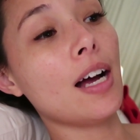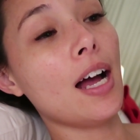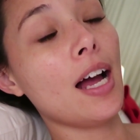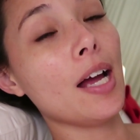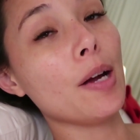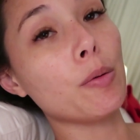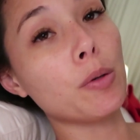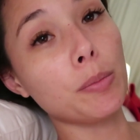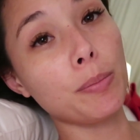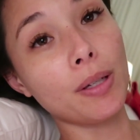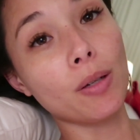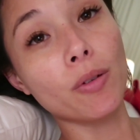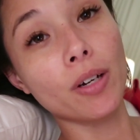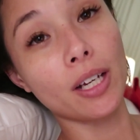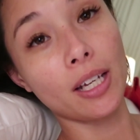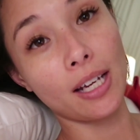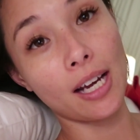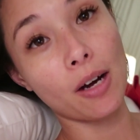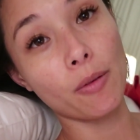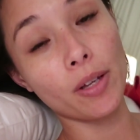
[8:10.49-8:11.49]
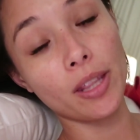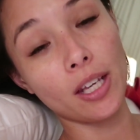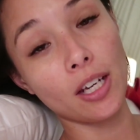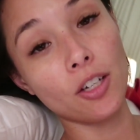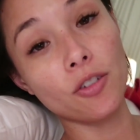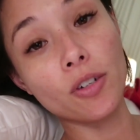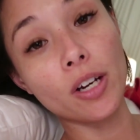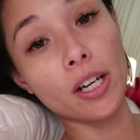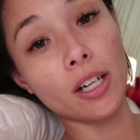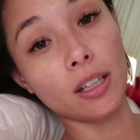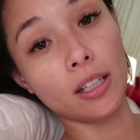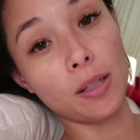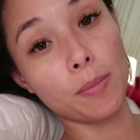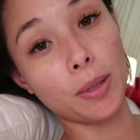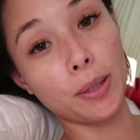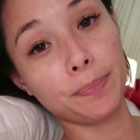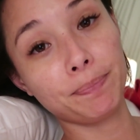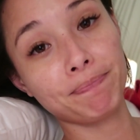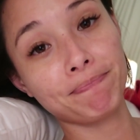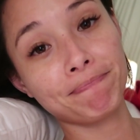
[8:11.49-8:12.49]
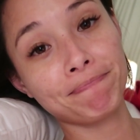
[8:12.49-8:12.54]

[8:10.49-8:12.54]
I will be working out with Adriana Lima.